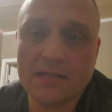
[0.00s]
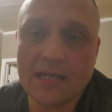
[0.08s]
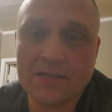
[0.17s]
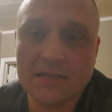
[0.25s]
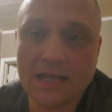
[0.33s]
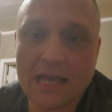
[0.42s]

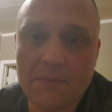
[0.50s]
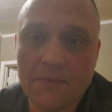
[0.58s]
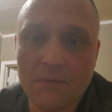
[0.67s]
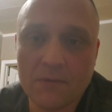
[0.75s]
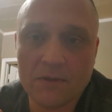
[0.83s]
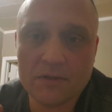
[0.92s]
actually
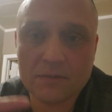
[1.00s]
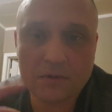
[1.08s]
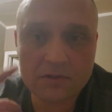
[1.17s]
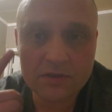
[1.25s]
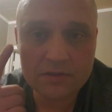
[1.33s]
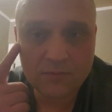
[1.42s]
happening with this
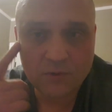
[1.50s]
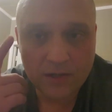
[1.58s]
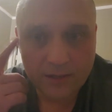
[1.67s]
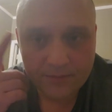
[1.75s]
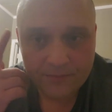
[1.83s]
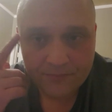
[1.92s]
person's
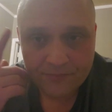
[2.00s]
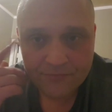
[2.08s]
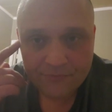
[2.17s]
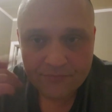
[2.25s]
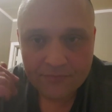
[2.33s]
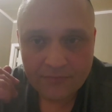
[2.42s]
brain?
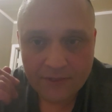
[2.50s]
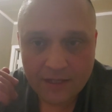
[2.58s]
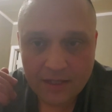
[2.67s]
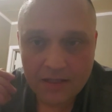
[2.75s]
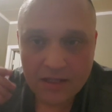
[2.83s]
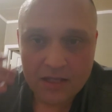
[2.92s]

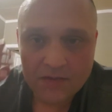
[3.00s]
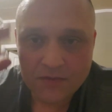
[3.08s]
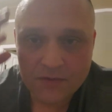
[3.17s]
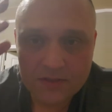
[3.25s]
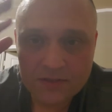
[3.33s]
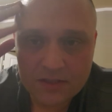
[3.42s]
Okay, so
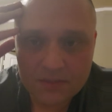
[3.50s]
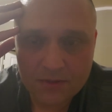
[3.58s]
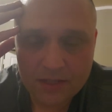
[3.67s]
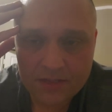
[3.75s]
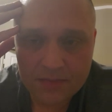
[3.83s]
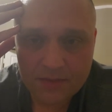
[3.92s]
this
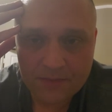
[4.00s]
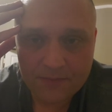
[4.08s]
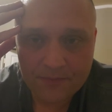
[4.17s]
displacement,